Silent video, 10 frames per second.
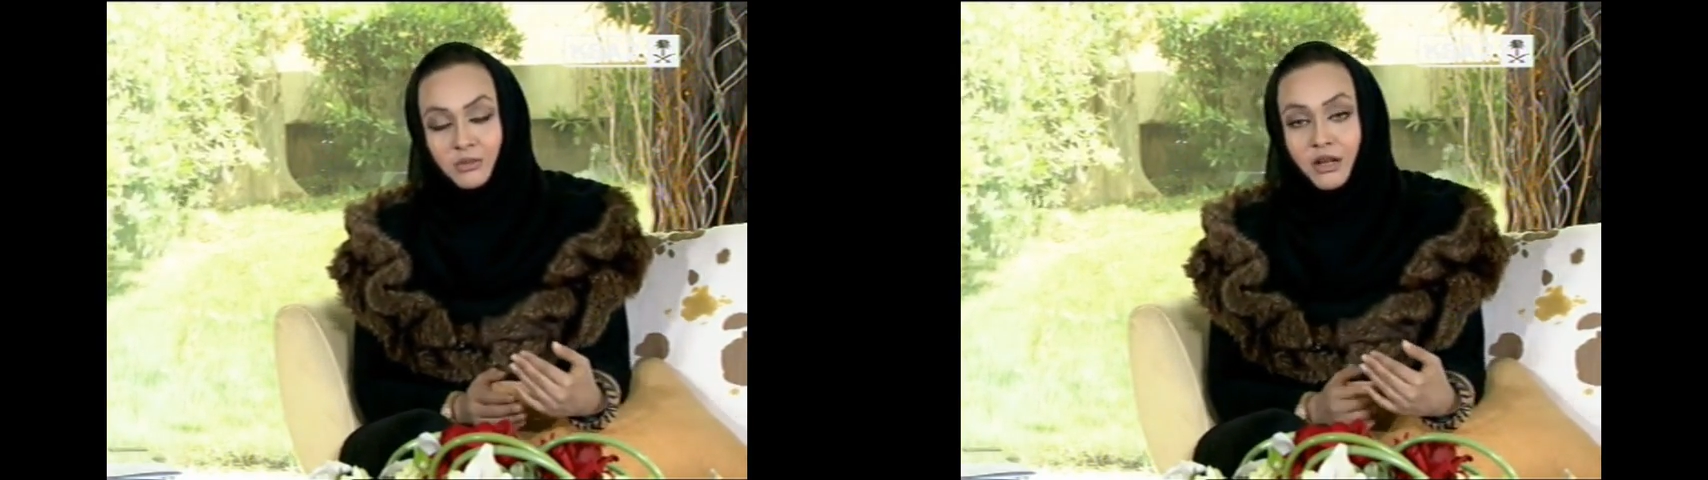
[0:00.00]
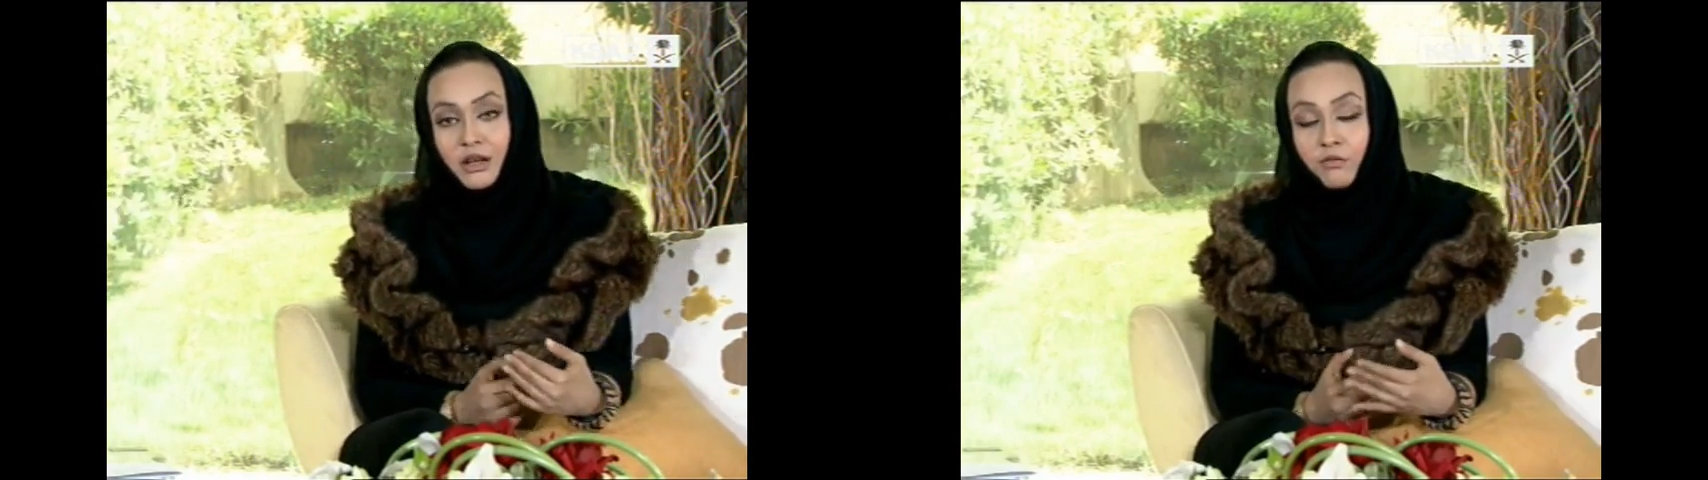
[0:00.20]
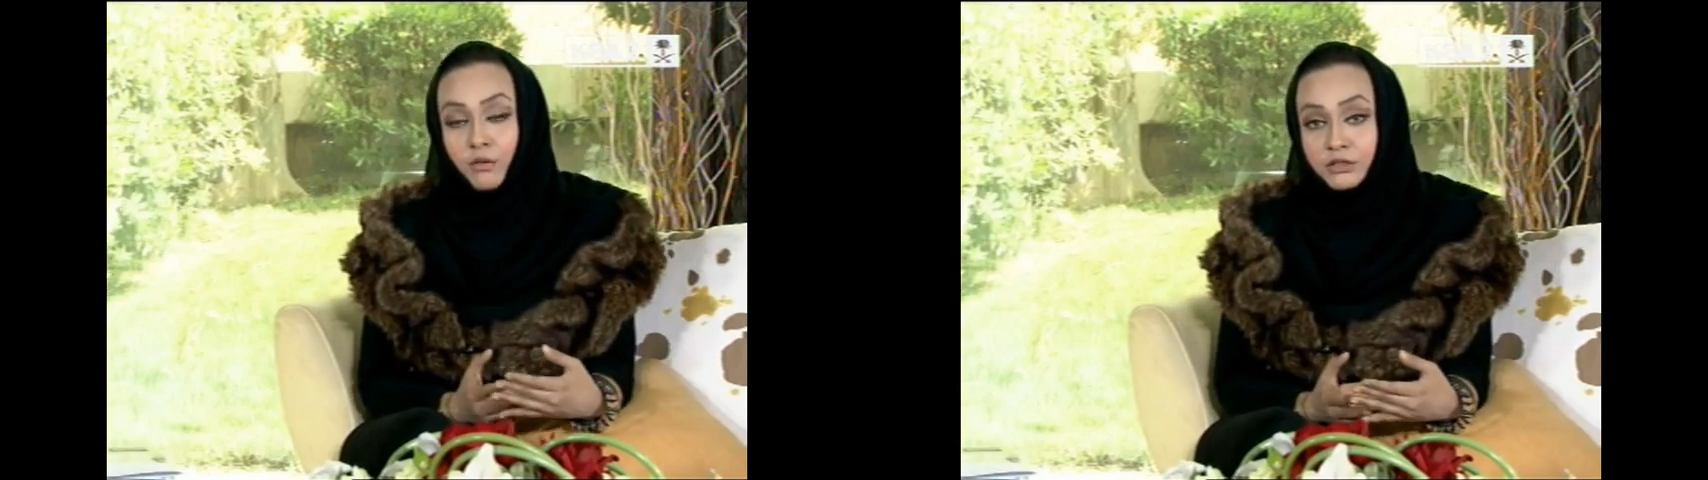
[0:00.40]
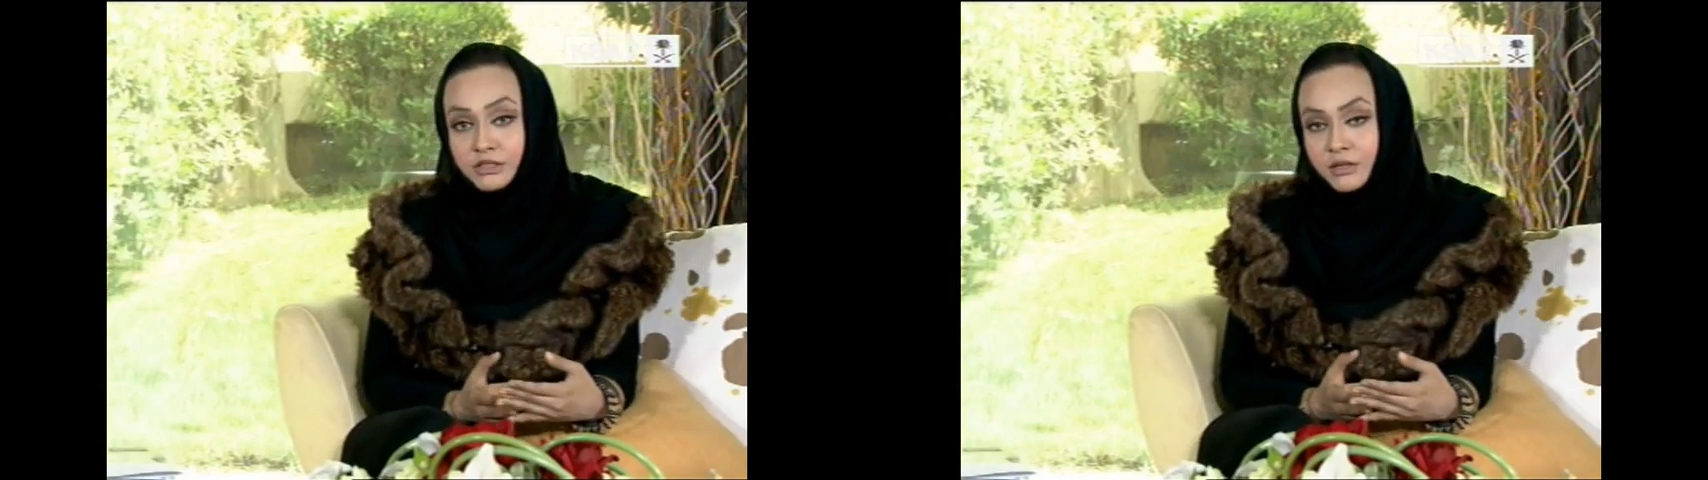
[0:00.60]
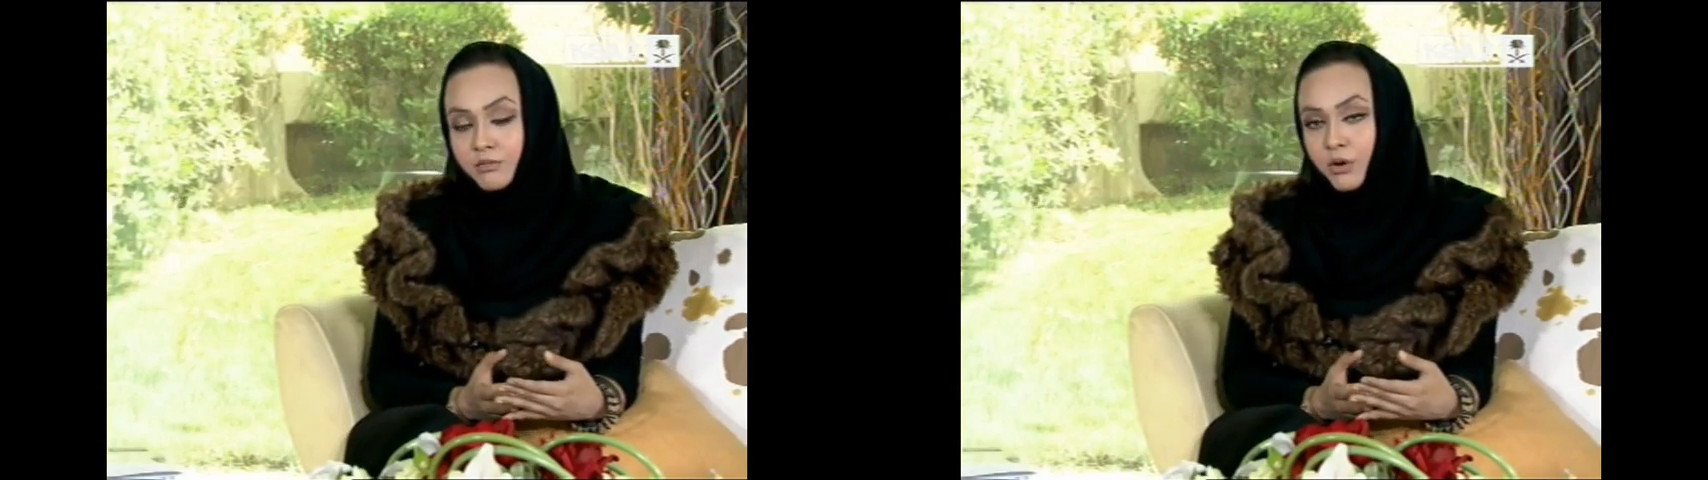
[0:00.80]
well. Now,
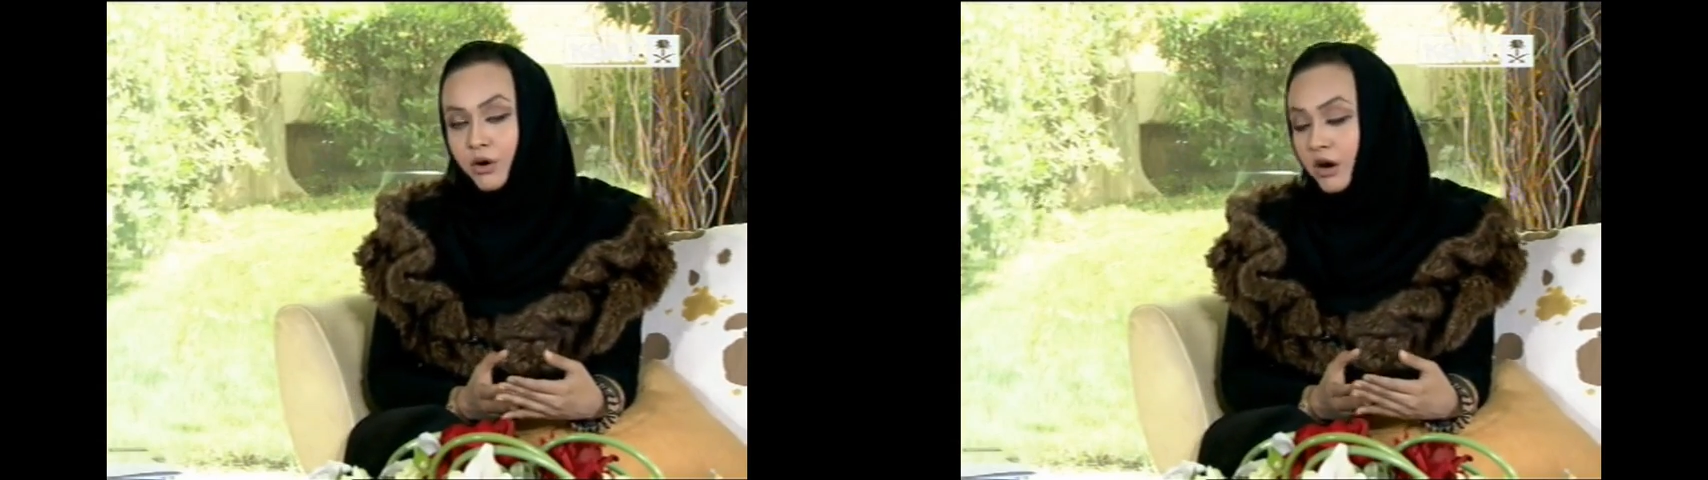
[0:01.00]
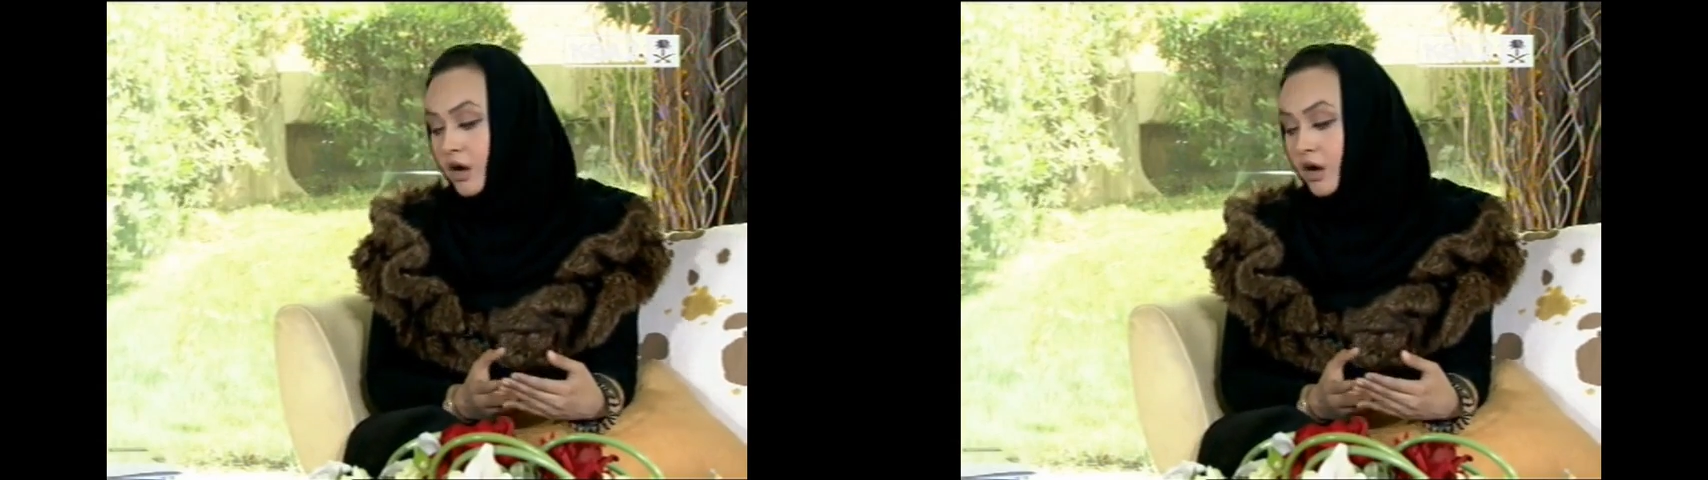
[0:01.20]
focusing more